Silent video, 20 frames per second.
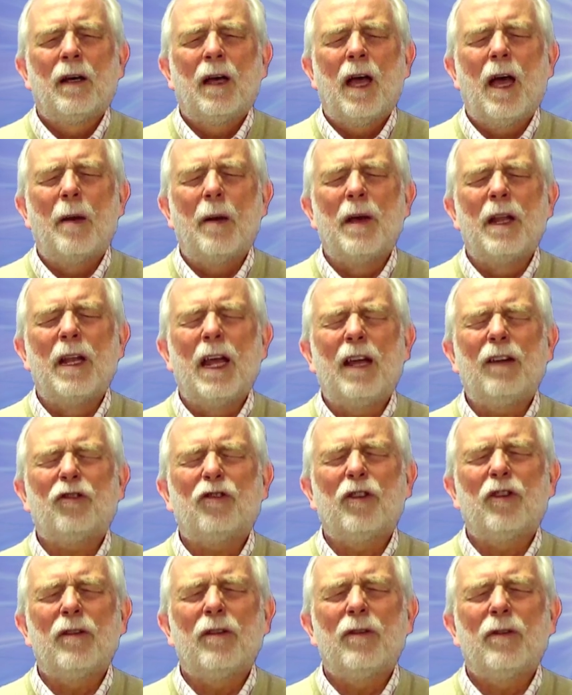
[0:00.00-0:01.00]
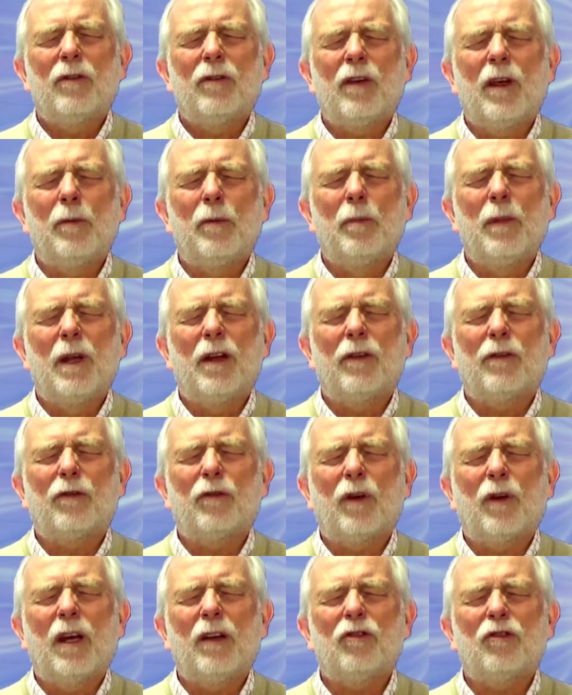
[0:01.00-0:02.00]
emanations and
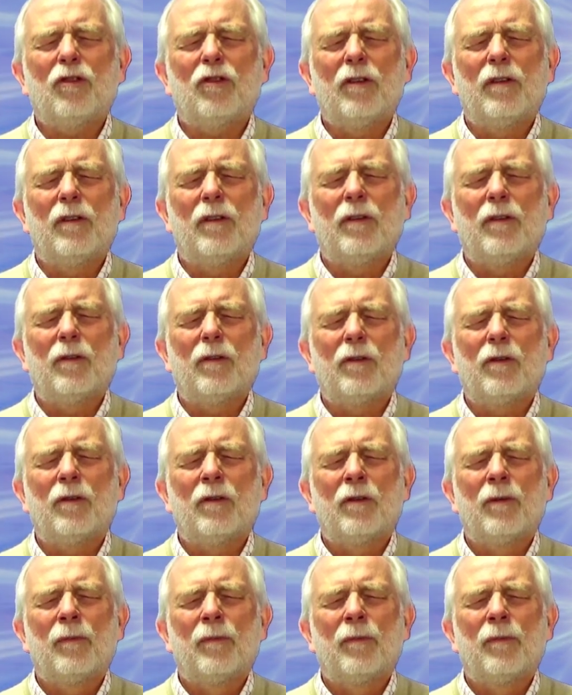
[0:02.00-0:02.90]
ministrations.